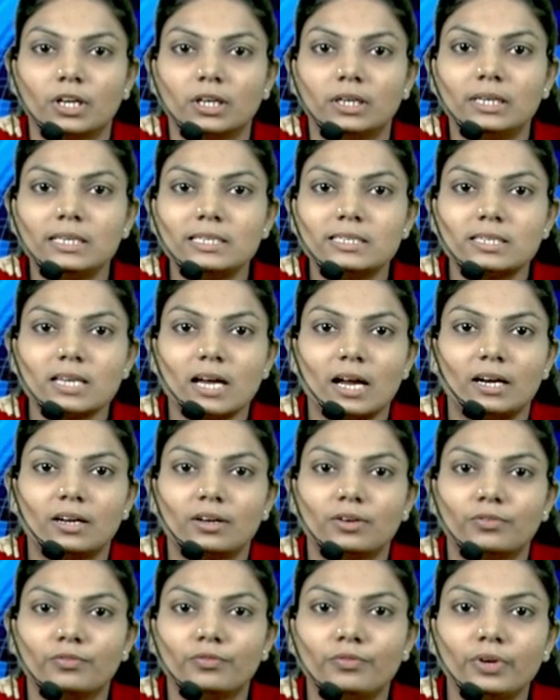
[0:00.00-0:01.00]
Decide
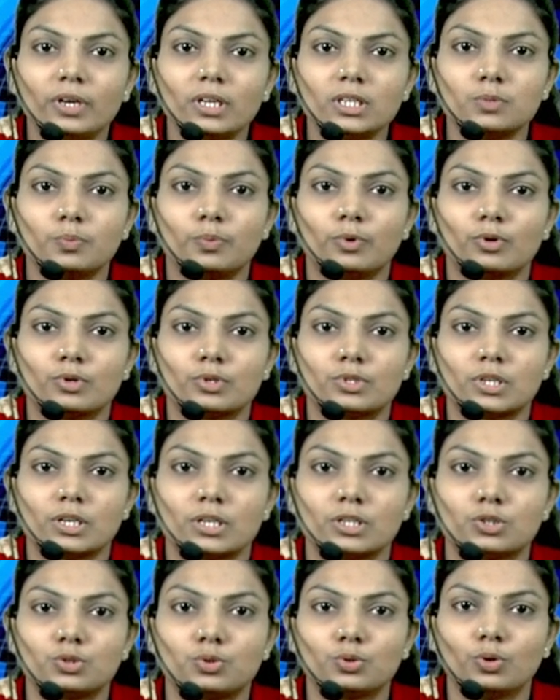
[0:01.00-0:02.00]
which
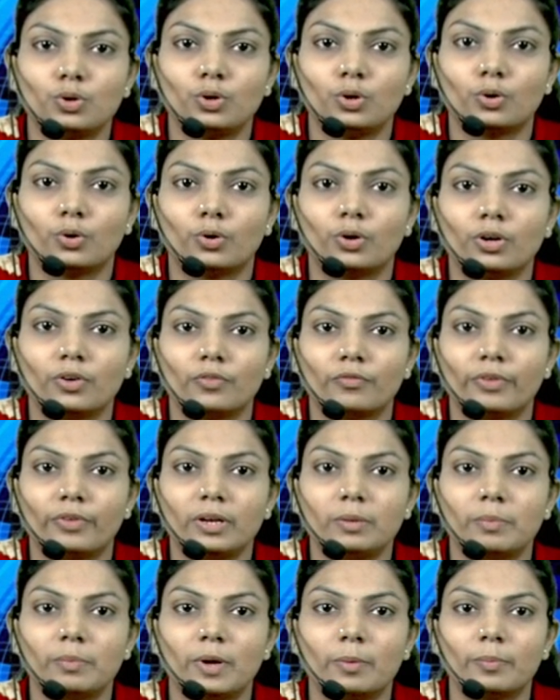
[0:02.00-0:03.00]
process to load
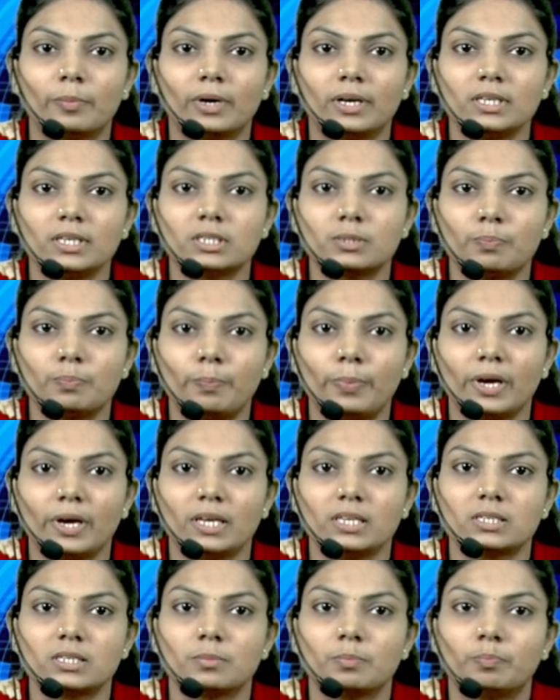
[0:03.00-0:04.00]
when memory
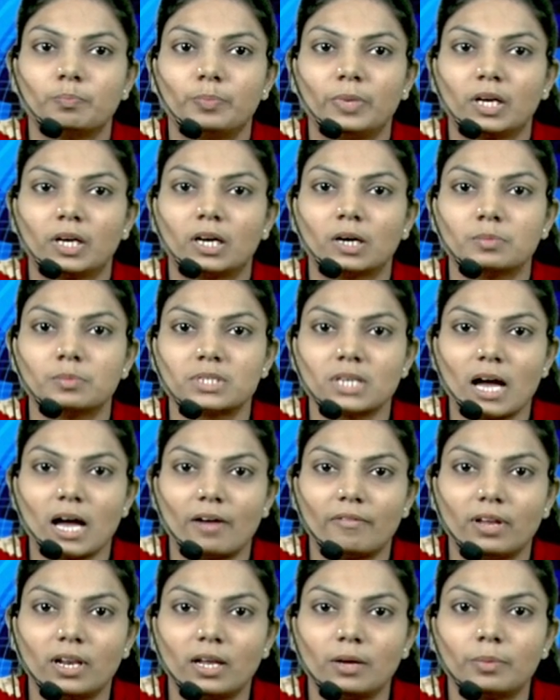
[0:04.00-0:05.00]
space becomes
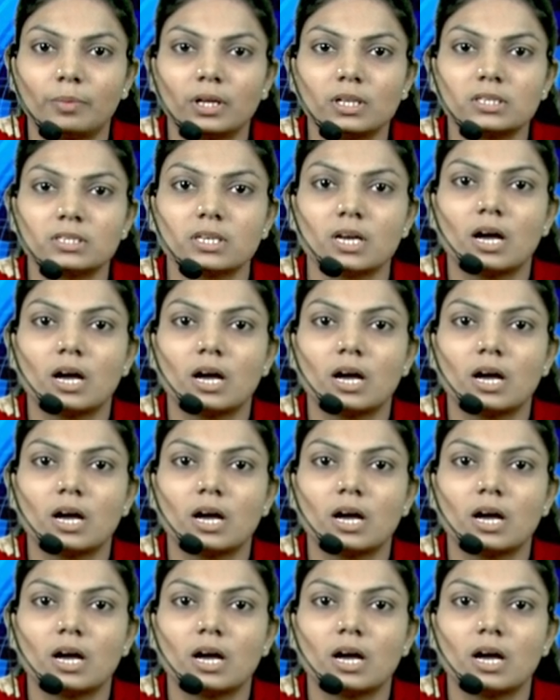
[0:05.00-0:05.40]
available.